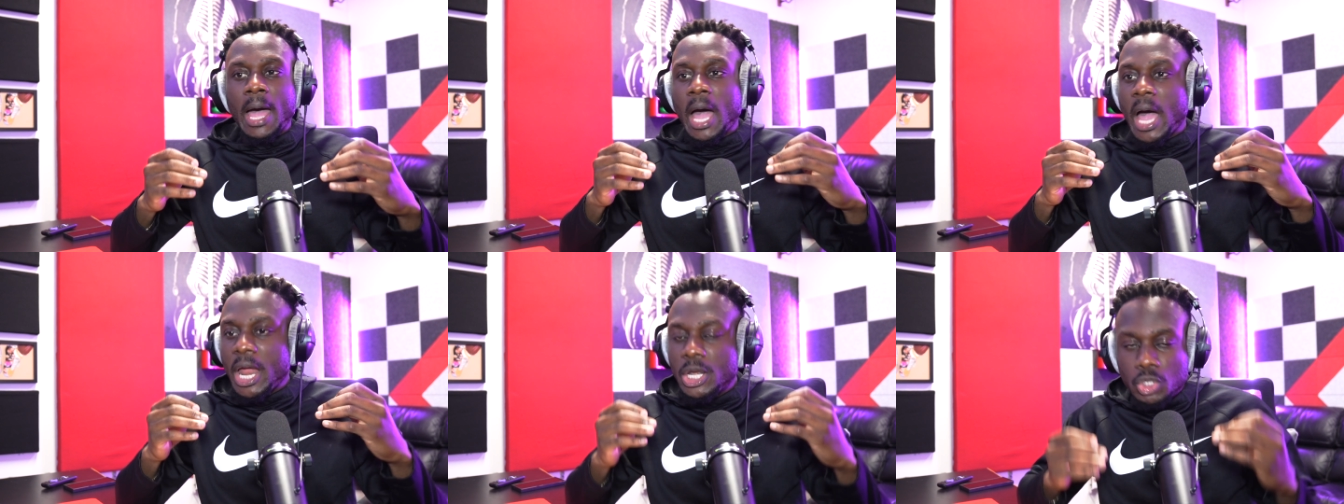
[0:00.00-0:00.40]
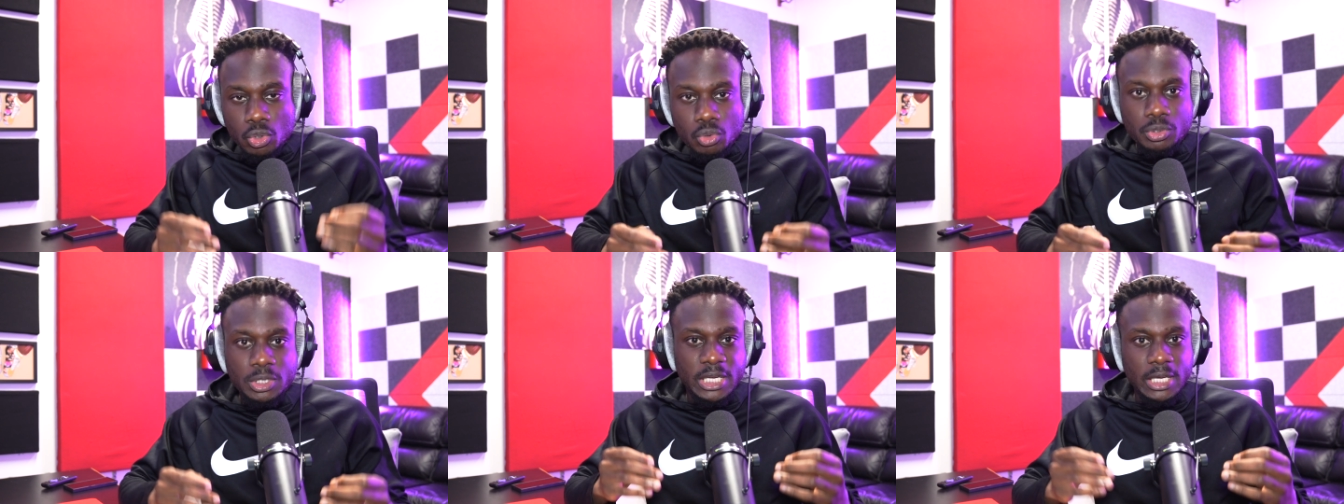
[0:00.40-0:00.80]
I
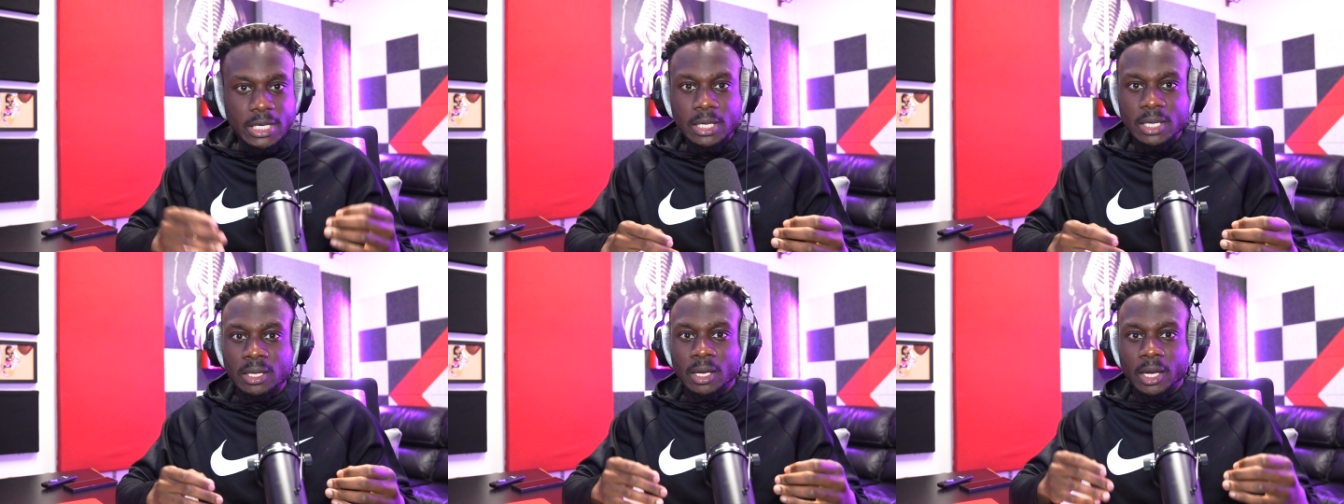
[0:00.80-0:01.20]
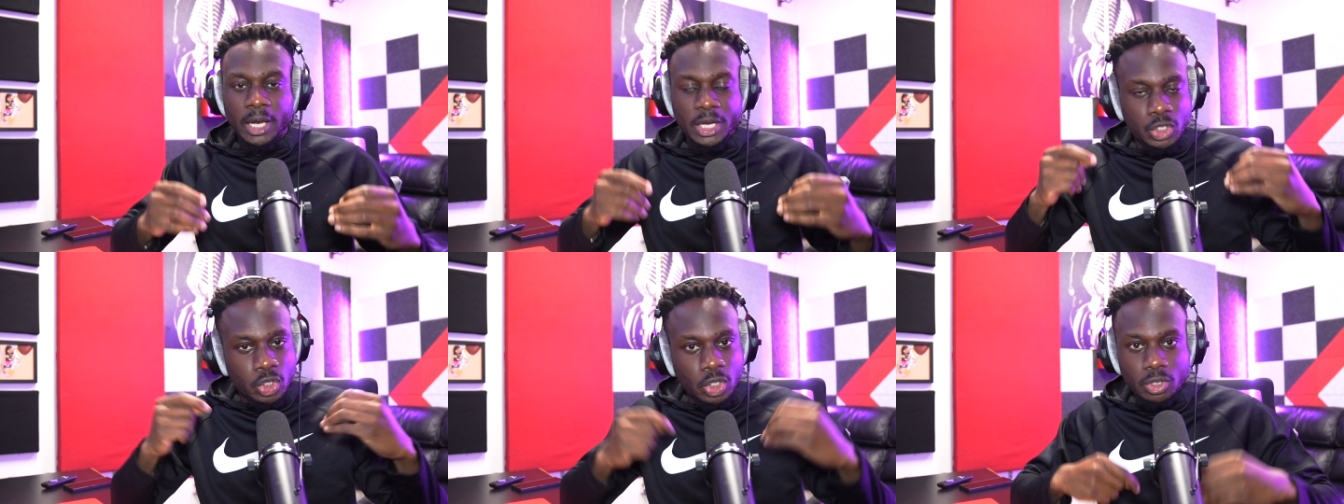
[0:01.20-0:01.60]
knew Diddy
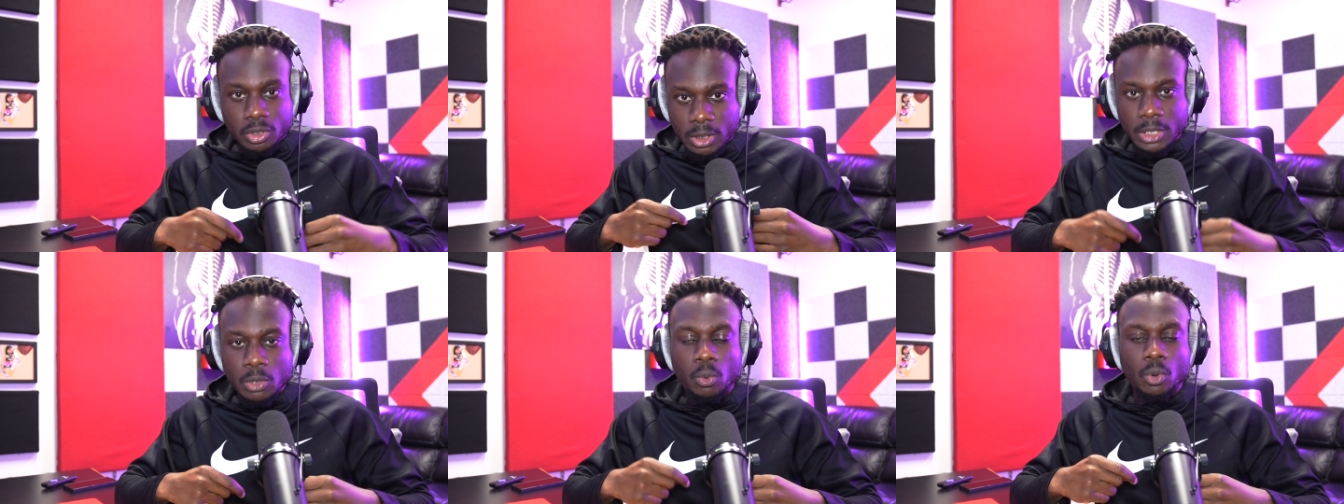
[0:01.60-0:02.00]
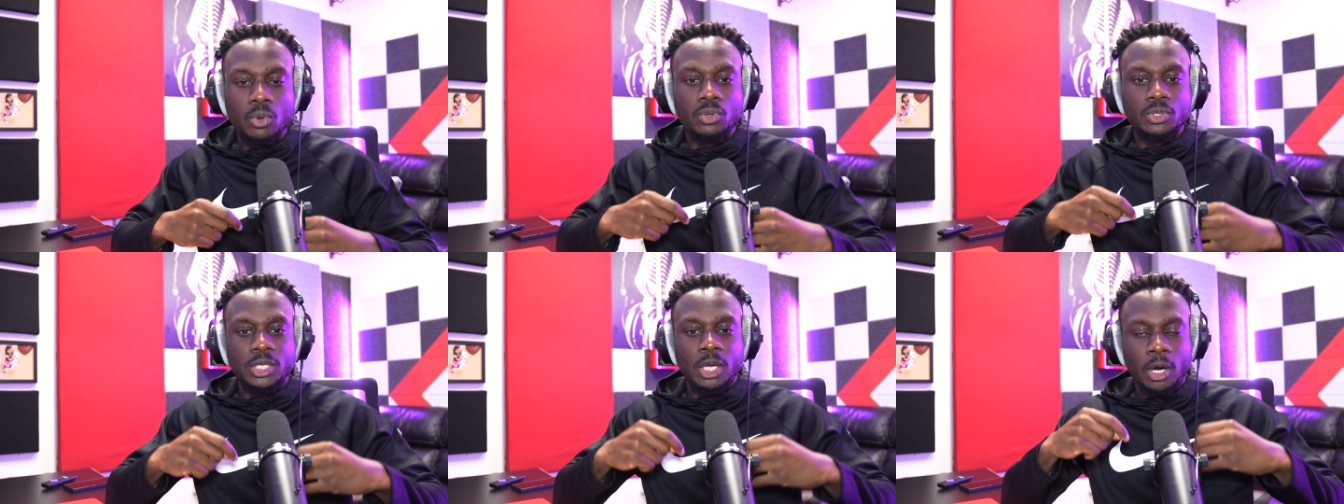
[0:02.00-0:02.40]
internally
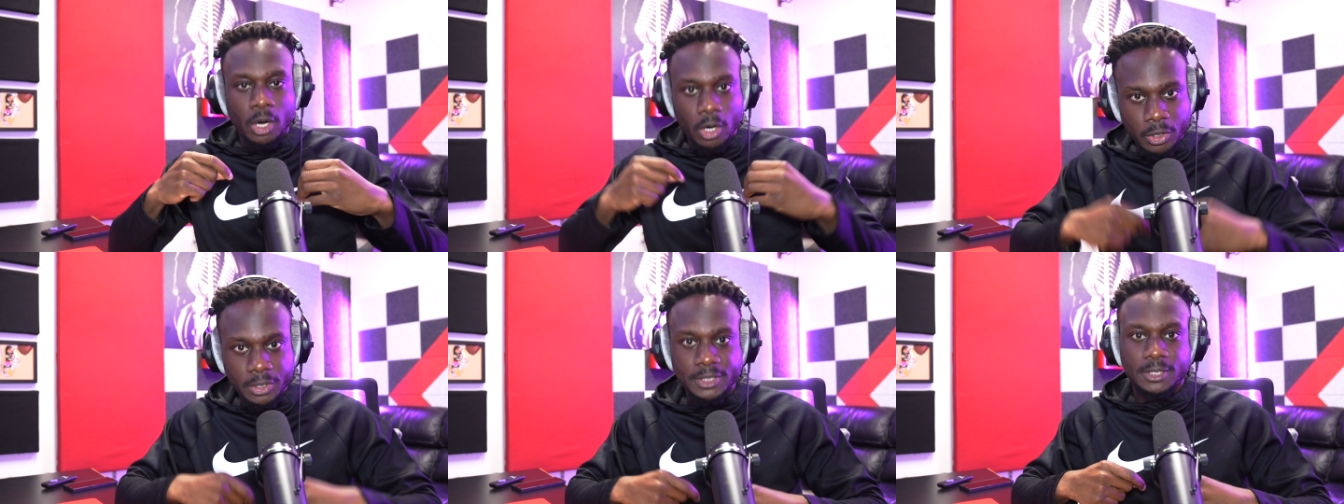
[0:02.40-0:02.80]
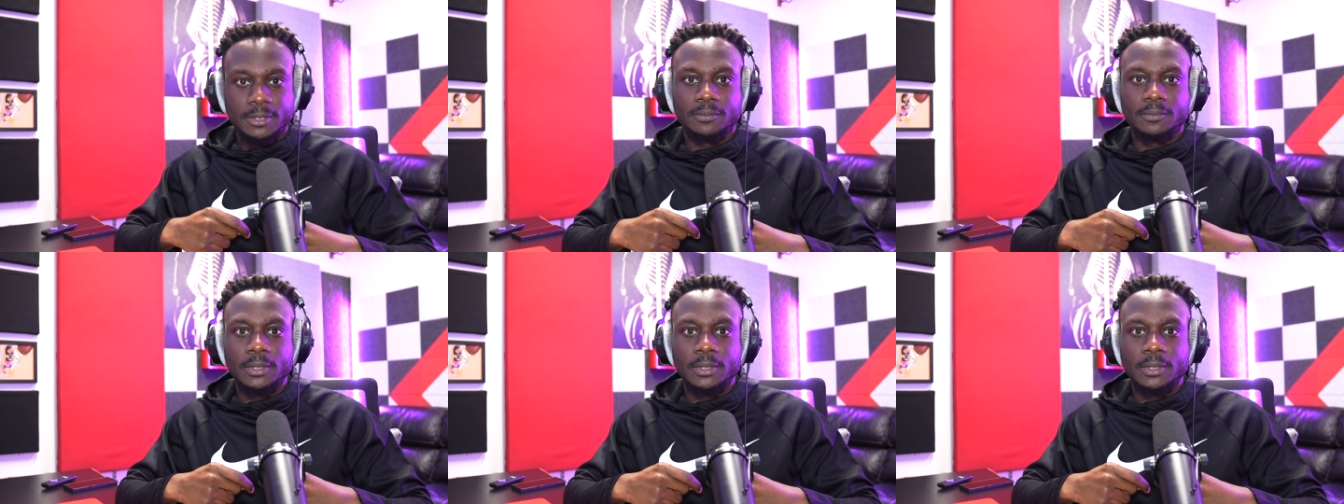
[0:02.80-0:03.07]
was hurt.